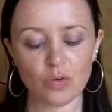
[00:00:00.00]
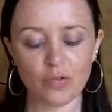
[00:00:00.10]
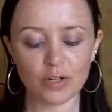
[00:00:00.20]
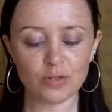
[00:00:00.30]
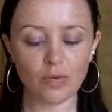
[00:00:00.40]

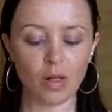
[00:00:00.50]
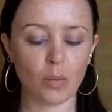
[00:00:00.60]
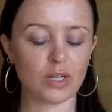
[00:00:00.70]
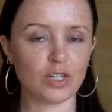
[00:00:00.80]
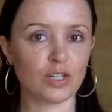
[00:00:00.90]
first of all, I
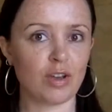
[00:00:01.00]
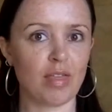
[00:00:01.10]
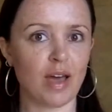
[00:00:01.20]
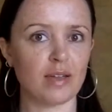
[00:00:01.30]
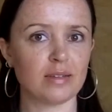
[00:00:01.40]
want to share
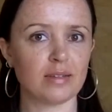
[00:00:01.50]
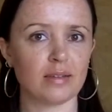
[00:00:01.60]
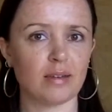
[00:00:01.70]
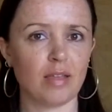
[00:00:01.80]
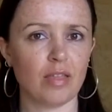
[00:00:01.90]
that
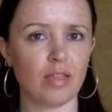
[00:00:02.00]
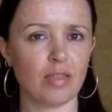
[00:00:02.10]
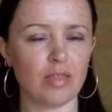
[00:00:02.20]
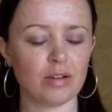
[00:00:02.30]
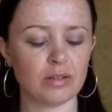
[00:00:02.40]

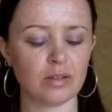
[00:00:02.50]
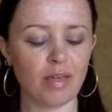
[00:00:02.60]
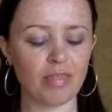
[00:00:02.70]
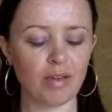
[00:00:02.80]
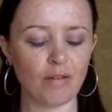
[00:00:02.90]
there's
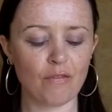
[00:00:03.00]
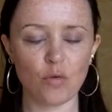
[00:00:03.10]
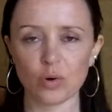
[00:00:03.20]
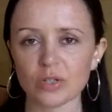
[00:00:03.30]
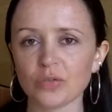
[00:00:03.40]
nothing
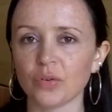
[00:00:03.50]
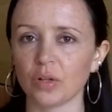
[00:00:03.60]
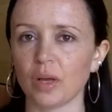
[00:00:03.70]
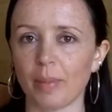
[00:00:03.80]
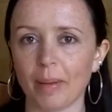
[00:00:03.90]

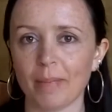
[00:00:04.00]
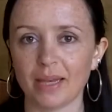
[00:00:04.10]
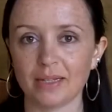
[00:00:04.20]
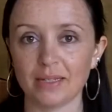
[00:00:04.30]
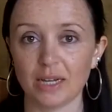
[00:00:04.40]
forceful about
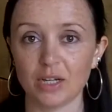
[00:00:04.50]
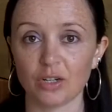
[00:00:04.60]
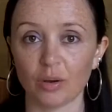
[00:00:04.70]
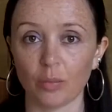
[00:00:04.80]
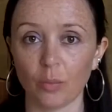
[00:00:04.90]

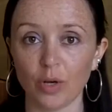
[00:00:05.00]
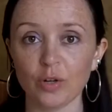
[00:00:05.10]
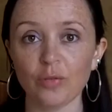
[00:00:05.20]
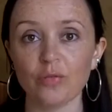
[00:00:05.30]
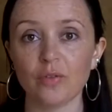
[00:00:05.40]
meditation. When
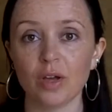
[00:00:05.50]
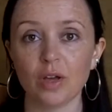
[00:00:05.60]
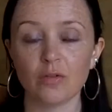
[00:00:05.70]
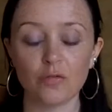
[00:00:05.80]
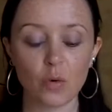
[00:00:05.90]
you're
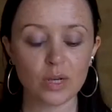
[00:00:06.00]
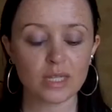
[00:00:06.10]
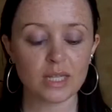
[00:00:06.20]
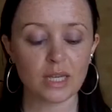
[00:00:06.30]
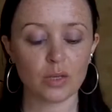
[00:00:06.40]

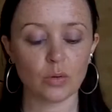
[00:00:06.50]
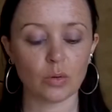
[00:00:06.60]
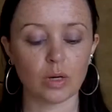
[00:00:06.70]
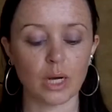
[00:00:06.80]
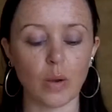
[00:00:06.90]
focusing
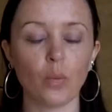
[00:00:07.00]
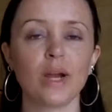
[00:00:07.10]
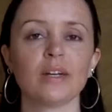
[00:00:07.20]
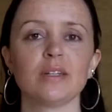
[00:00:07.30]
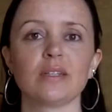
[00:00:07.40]
your
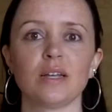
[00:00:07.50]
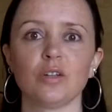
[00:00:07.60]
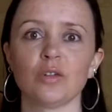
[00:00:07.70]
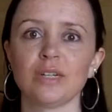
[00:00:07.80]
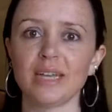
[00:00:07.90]
awareness and
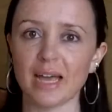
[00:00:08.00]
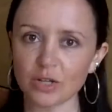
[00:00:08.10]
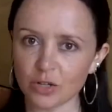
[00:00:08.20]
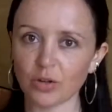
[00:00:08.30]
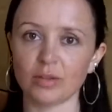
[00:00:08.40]
your
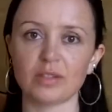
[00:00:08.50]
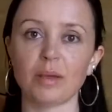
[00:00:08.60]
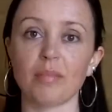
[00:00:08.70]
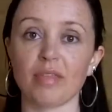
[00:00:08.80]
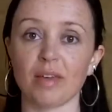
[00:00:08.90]
attention on
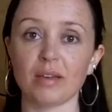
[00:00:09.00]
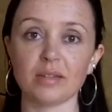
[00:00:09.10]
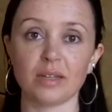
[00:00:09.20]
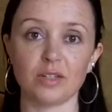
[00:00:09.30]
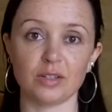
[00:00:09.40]
something,
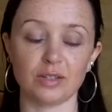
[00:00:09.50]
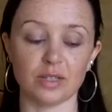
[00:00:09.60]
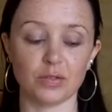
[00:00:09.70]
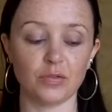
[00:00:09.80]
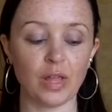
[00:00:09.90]
such as
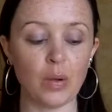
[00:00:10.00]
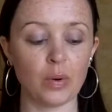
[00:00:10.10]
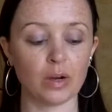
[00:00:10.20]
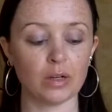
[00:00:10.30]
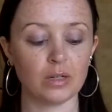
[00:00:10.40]
this
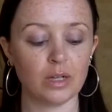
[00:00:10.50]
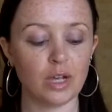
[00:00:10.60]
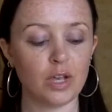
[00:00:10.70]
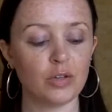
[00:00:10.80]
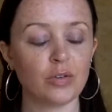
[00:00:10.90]
flower,
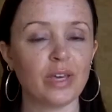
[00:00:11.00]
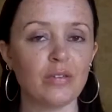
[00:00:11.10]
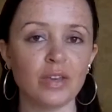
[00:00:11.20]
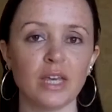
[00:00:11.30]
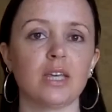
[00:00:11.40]
you're
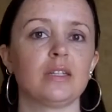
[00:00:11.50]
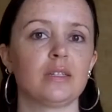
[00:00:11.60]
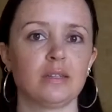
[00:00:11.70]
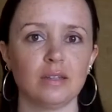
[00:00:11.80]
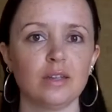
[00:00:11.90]
giving
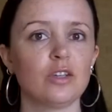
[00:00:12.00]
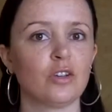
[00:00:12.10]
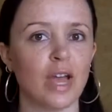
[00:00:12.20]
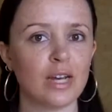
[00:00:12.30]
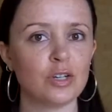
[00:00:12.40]
it
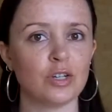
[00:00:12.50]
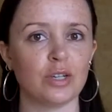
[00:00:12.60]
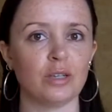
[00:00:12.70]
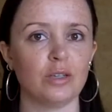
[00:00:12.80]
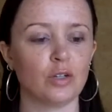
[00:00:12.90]
your
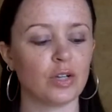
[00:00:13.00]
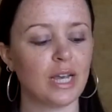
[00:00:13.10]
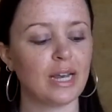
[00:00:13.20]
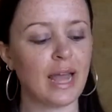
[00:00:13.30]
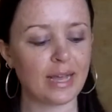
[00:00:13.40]
energy, you're
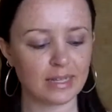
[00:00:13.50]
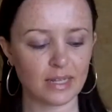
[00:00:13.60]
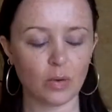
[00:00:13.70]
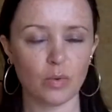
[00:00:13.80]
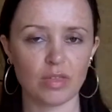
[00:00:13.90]

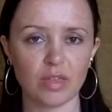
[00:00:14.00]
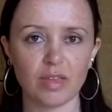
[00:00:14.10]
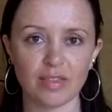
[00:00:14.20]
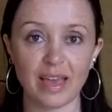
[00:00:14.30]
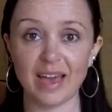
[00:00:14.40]
connecting with
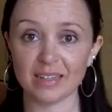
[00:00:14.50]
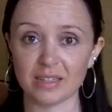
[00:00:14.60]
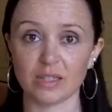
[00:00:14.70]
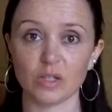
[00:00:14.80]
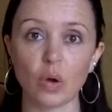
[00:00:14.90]
the essence